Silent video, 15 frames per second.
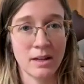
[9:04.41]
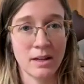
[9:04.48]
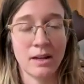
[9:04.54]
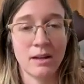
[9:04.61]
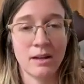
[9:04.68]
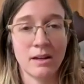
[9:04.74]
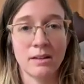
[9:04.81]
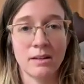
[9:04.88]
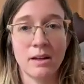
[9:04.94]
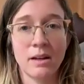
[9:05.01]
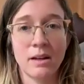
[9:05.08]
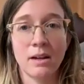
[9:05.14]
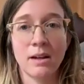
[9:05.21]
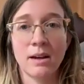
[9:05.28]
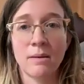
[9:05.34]
And
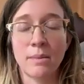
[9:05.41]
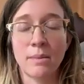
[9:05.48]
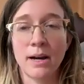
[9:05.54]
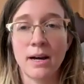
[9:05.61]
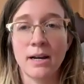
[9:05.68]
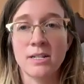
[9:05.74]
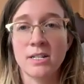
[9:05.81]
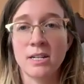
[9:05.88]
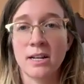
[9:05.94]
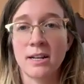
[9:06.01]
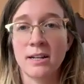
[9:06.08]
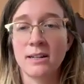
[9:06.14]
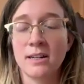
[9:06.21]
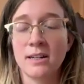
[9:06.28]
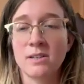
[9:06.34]

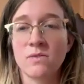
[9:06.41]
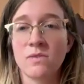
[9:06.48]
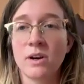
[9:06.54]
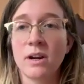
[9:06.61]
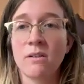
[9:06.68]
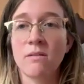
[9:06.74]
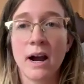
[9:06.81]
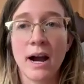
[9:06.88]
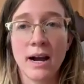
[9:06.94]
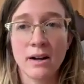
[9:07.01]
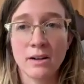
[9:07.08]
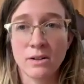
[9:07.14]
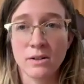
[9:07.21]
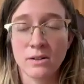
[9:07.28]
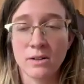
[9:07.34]
compassion is very
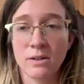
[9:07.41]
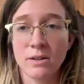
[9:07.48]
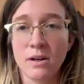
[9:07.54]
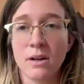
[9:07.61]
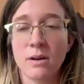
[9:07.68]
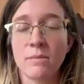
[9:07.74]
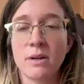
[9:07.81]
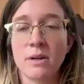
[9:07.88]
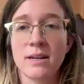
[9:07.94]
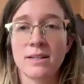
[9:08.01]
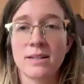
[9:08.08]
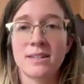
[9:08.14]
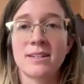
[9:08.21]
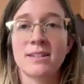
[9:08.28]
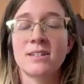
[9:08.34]
radical
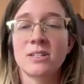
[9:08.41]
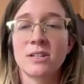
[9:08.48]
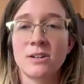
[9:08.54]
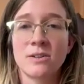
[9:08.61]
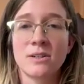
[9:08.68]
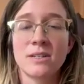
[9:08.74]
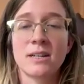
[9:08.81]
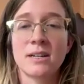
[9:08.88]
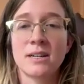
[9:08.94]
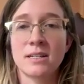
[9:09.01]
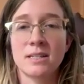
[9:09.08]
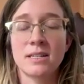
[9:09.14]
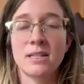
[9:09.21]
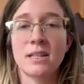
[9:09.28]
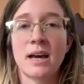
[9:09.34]
because it shows
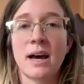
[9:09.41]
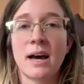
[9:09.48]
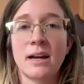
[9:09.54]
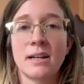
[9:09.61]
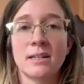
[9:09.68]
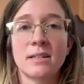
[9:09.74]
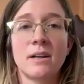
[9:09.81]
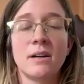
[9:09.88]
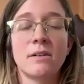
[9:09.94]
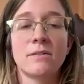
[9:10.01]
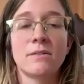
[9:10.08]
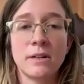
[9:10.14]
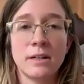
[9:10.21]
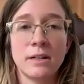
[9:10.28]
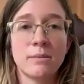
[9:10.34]
us that
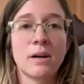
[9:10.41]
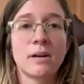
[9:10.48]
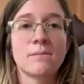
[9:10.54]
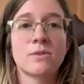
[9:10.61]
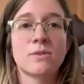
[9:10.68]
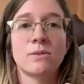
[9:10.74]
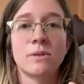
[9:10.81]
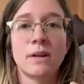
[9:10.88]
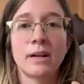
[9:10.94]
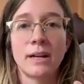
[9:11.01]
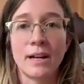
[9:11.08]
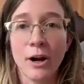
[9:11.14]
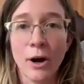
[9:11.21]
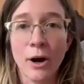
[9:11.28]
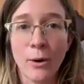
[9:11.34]
freedom comes through
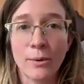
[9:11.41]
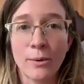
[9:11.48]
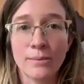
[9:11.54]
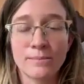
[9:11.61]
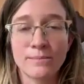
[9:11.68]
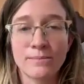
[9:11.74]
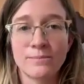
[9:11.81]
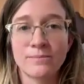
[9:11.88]
letting go